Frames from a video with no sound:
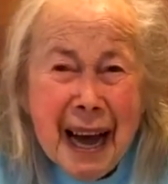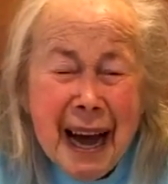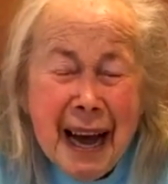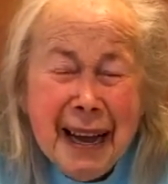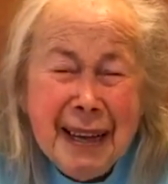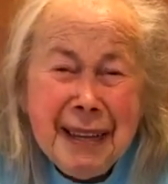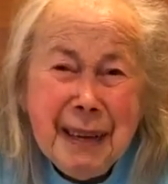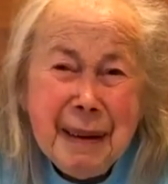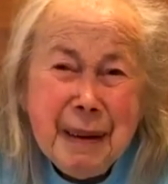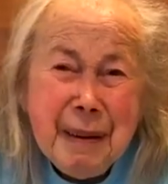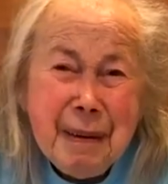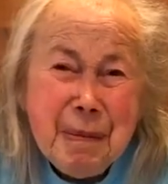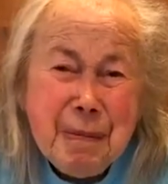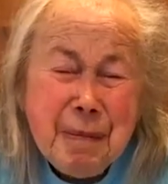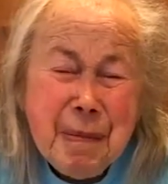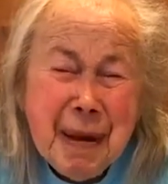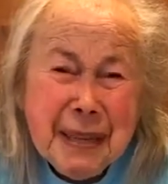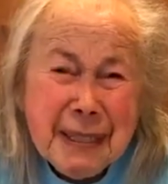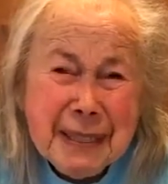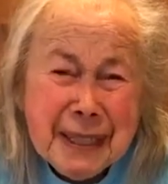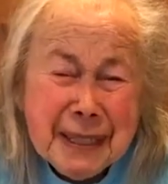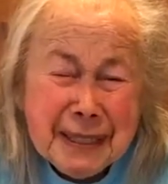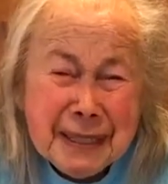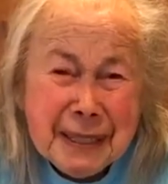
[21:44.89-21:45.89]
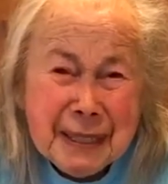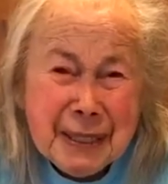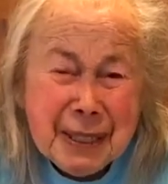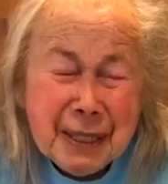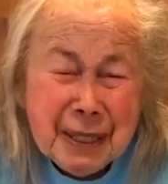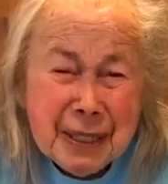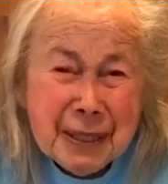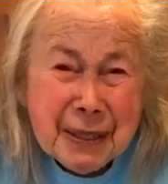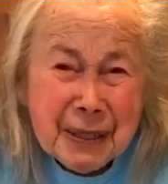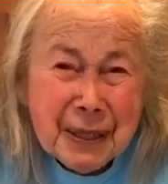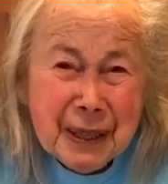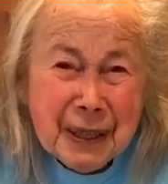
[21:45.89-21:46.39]
I got a
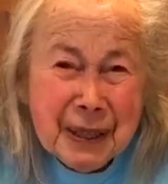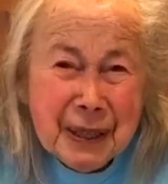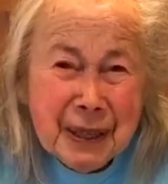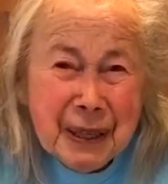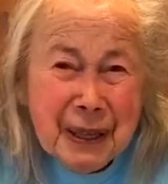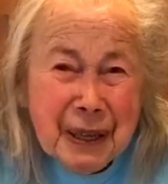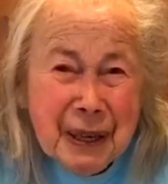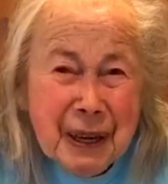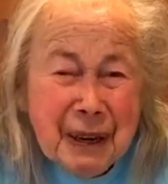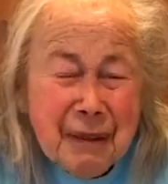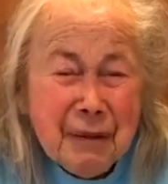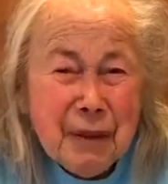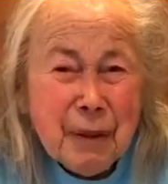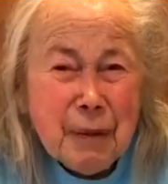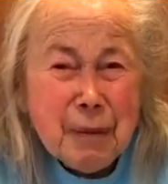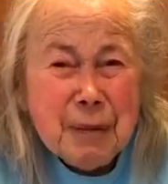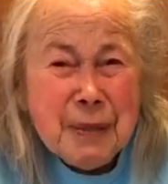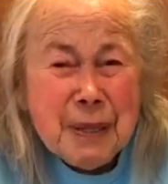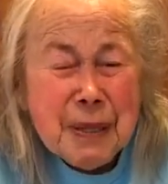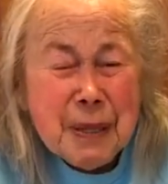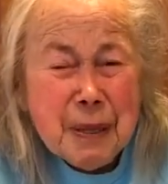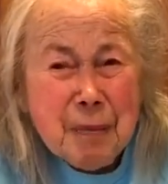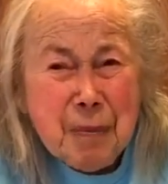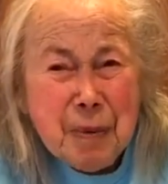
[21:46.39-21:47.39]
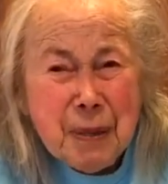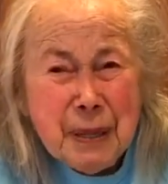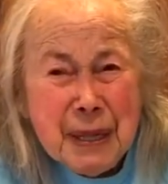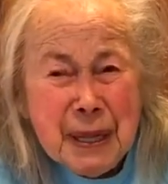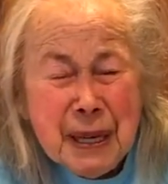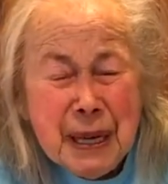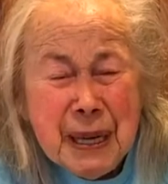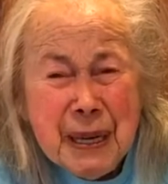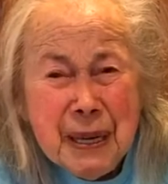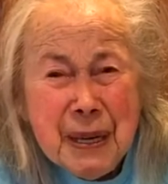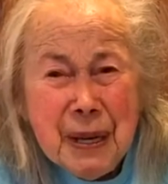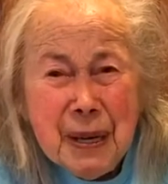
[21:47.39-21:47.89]
message from
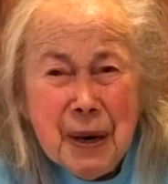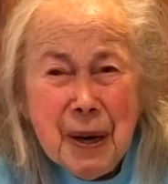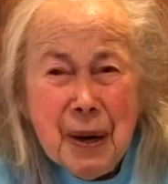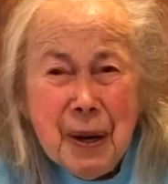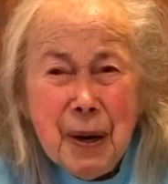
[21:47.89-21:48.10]
somebody